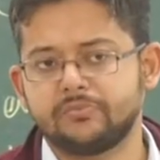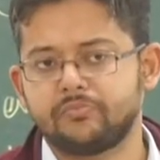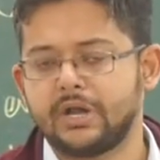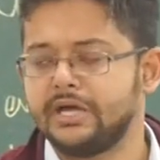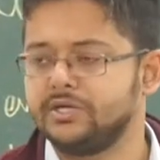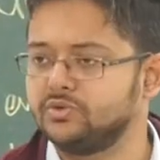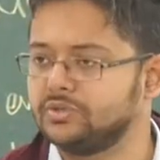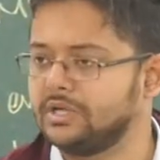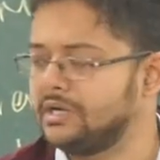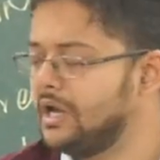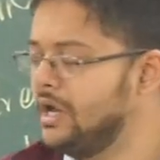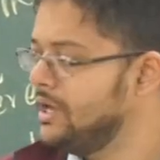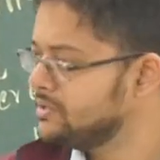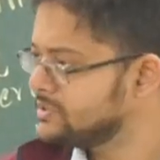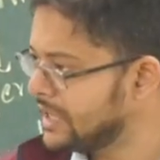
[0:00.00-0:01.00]
supply to the
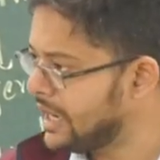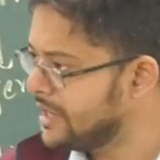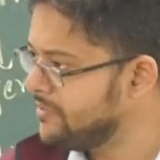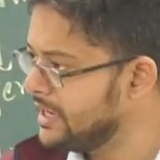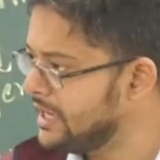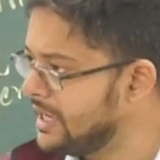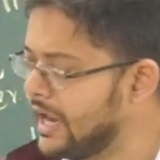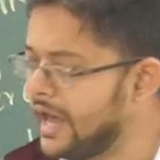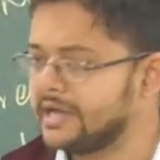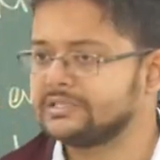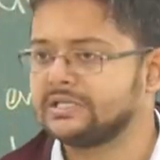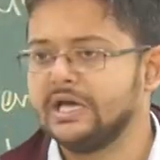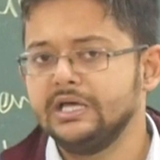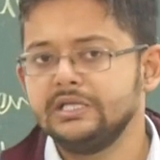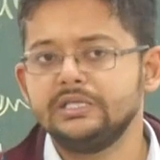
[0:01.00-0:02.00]
salivary
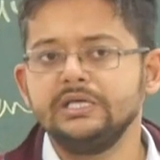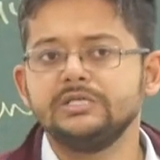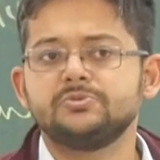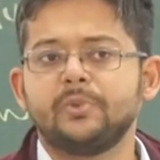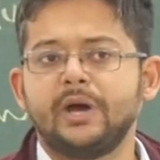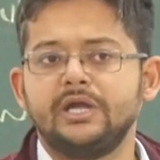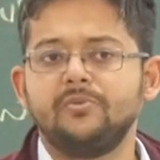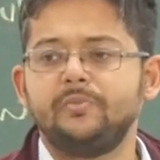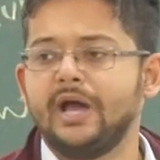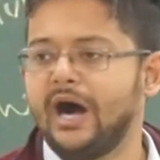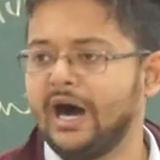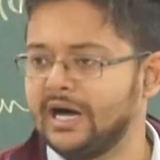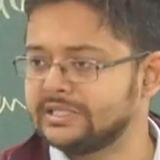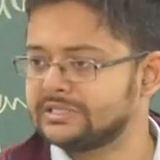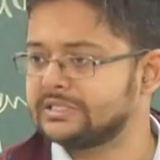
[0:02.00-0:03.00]
glands. These might be
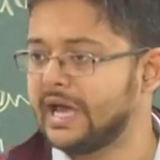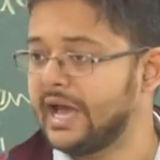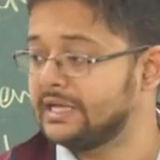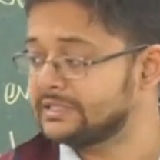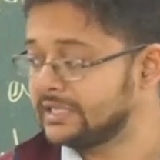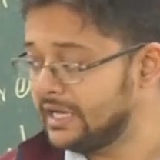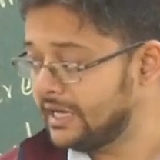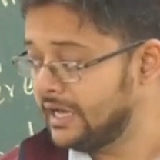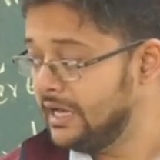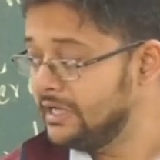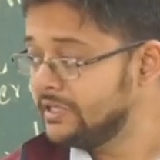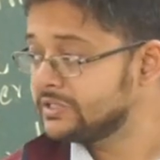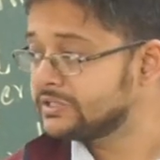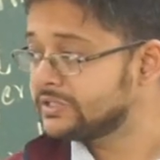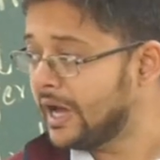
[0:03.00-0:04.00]
asked as a
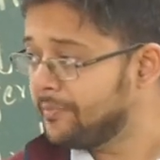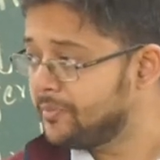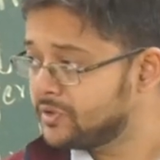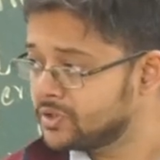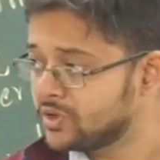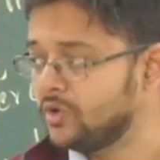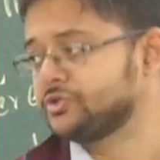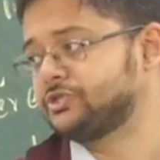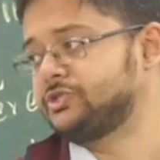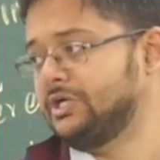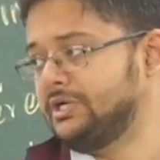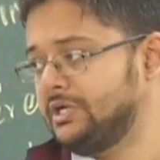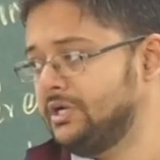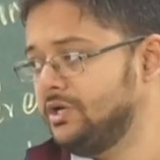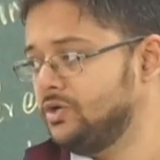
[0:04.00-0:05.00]

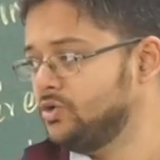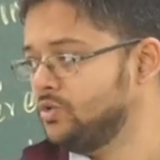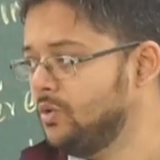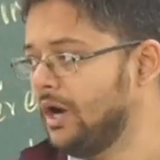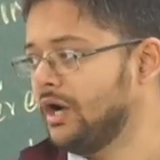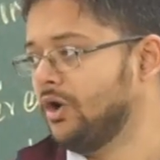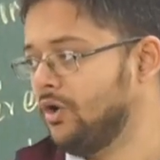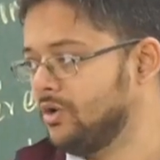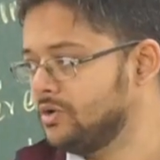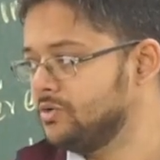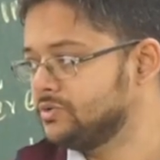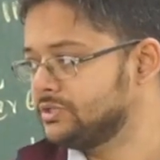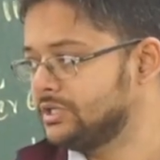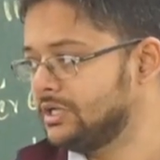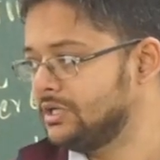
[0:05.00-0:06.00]
sub-question to a long
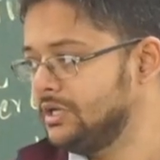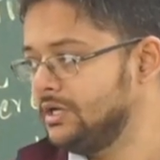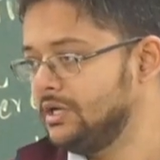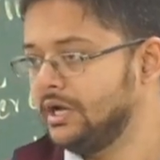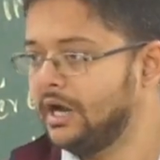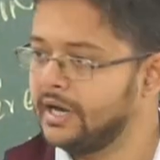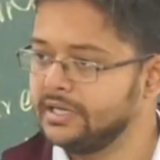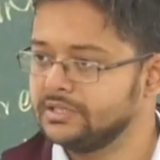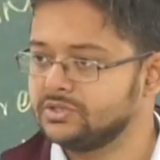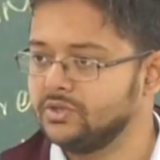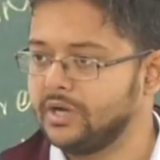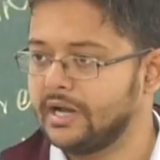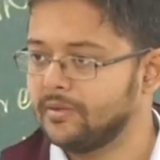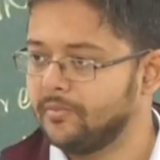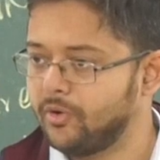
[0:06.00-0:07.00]
question.
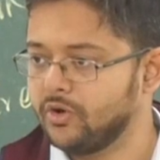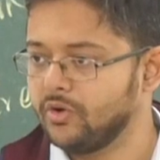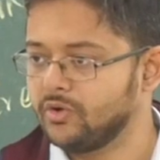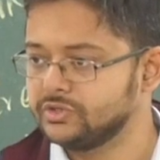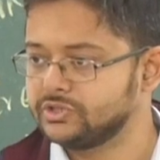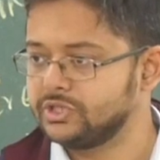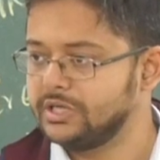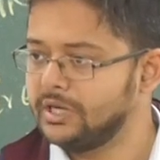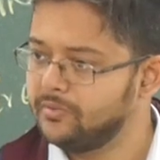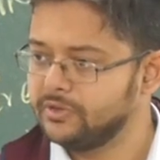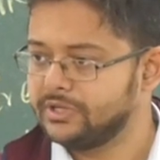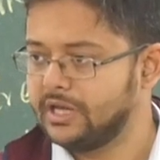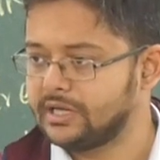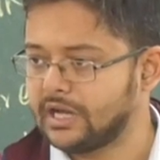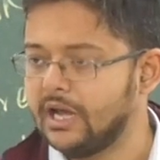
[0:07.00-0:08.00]
Understood? At a boro question er
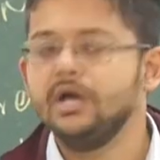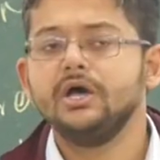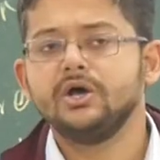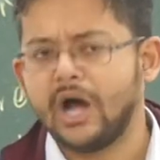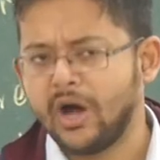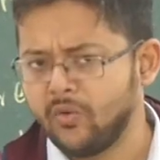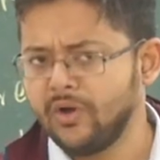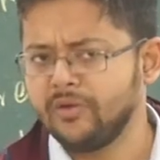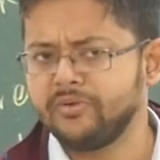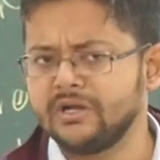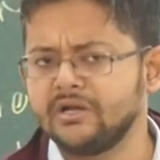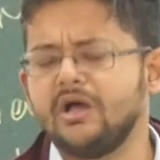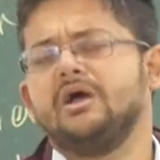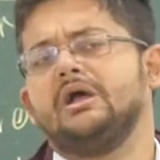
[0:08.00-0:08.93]
moddhe eta. However,